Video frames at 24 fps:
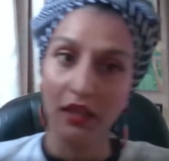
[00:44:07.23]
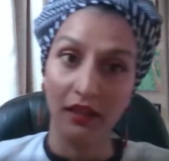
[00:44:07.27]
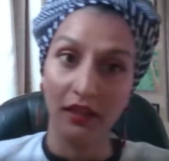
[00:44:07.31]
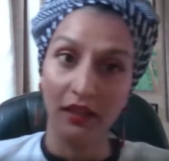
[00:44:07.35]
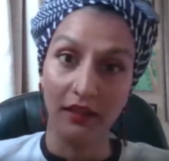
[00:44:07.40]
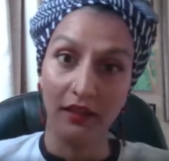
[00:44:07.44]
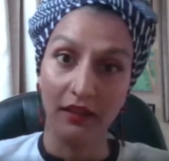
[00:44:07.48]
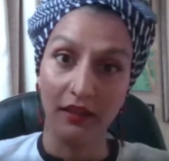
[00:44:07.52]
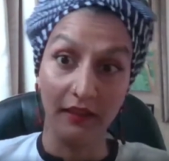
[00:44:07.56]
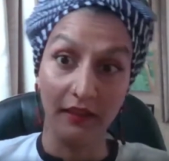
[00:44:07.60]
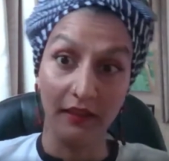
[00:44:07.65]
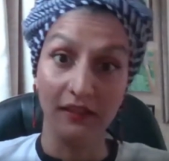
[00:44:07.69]
uh,
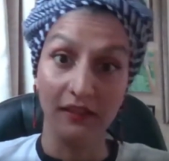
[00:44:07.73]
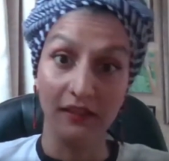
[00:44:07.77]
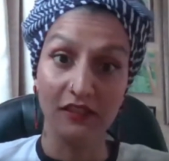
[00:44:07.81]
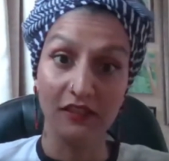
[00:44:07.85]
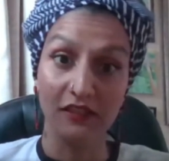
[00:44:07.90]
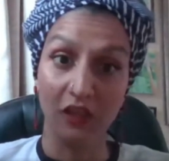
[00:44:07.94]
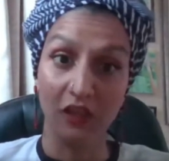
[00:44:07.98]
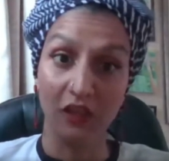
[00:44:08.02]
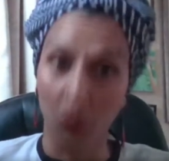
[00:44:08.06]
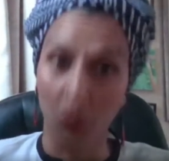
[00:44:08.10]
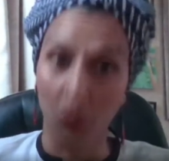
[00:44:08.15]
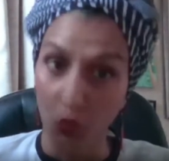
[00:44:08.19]
and this
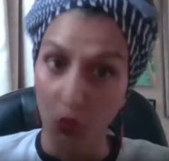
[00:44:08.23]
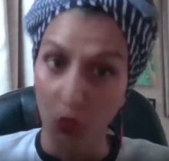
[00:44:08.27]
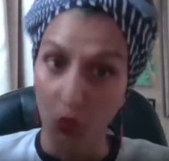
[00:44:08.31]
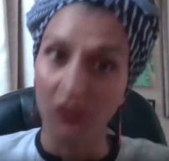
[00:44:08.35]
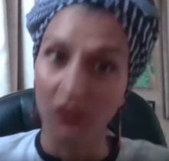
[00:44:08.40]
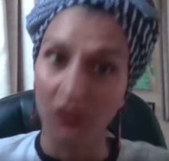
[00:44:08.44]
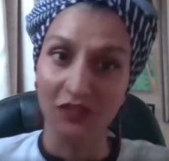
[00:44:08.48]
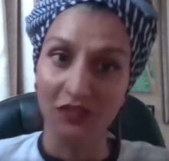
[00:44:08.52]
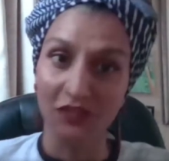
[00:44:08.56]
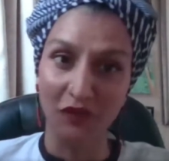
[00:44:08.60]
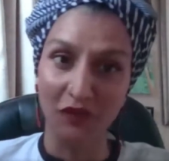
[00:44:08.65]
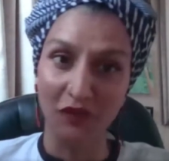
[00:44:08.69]
year what
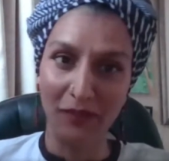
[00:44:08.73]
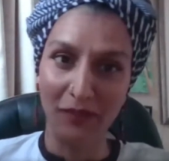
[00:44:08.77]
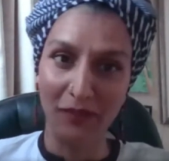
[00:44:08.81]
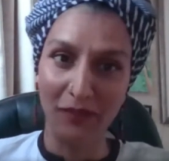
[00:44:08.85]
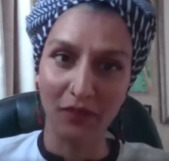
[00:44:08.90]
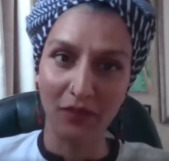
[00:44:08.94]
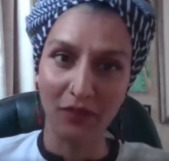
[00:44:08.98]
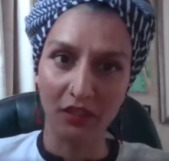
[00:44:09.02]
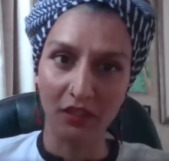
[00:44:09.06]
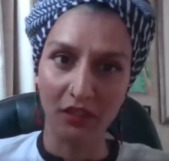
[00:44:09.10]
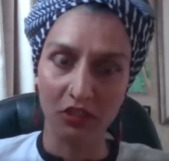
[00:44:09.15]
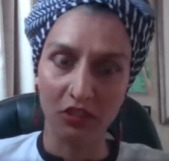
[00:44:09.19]
is rape
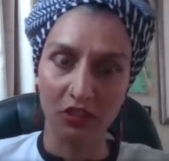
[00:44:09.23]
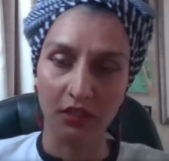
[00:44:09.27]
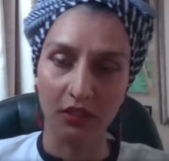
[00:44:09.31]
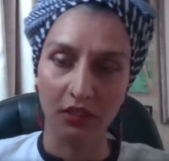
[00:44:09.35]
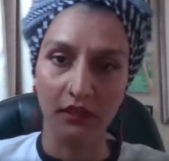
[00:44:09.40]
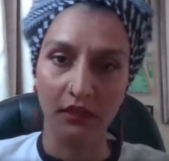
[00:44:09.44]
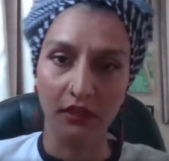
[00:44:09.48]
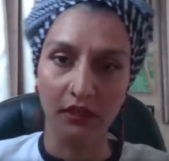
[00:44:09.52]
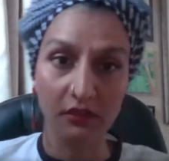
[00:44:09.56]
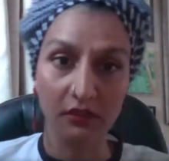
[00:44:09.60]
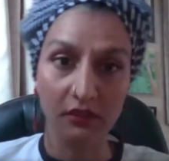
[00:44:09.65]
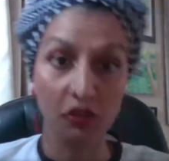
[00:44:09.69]
culture
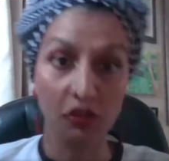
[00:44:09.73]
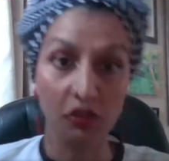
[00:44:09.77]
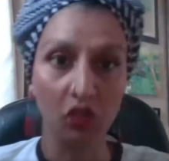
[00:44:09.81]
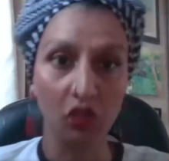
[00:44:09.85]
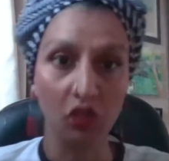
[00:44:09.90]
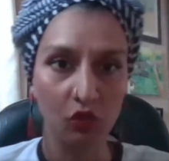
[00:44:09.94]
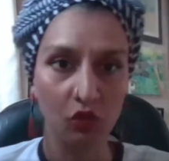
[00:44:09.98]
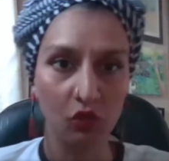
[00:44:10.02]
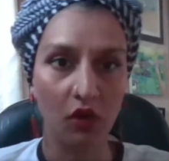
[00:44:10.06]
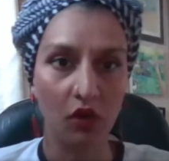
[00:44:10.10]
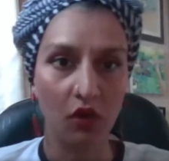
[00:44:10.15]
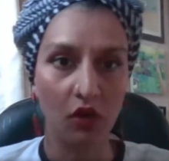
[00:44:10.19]
and these are
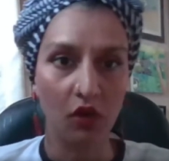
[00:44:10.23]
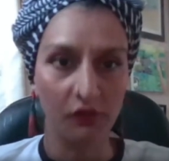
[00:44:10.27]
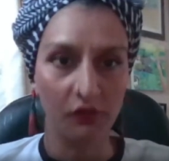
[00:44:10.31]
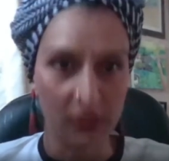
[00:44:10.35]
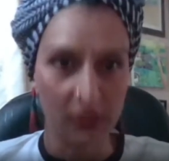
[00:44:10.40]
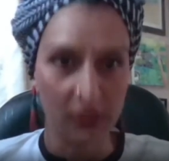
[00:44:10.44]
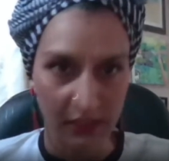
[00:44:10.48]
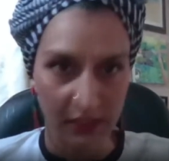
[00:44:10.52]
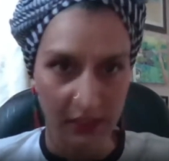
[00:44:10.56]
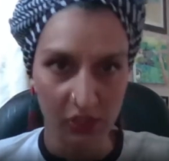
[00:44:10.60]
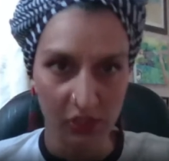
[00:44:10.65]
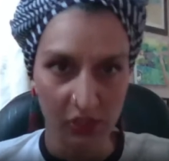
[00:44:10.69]
new
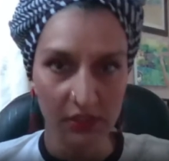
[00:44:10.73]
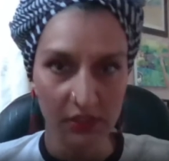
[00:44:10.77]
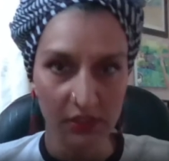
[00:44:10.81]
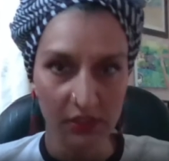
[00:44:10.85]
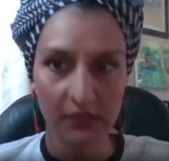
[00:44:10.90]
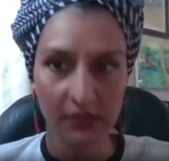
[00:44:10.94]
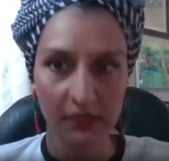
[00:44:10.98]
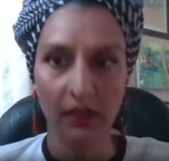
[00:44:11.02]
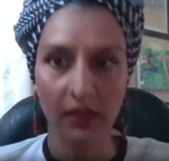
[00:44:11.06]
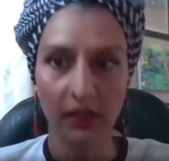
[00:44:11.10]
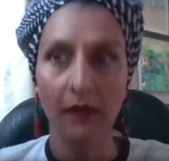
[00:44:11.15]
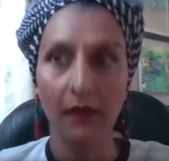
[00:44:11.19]

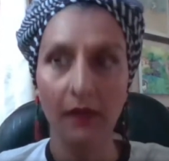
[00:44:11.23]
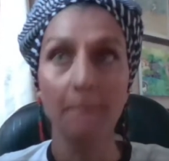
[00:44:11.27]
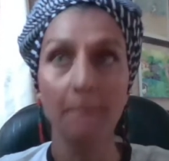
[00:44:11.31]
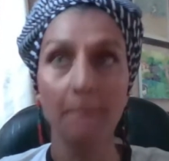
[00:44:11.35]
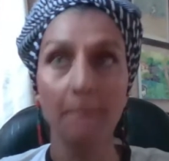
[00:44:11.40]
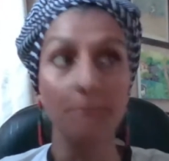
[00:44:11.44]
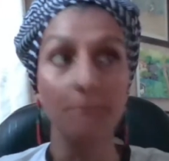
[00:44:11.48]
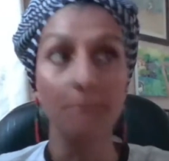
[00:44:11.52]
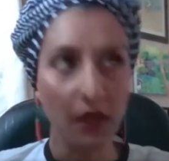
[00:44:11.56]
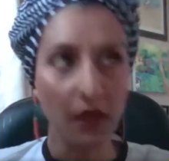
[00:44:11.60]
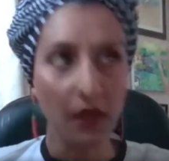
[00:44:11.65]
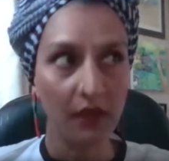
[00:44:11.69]
conversations
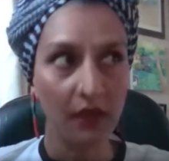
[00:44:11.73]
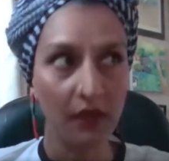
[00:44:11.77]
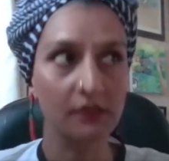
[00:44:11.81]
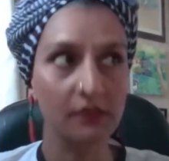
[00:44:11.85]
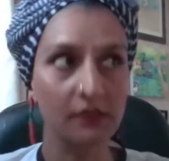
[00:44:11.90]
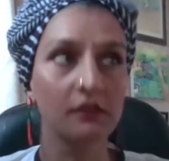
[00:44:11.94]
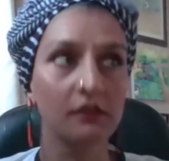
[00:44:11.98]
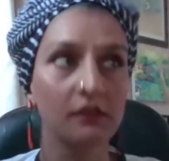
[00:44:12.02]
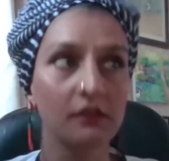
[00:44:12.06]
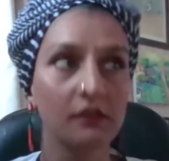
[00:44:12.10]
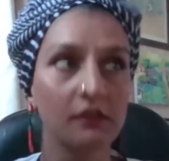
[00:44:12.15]
but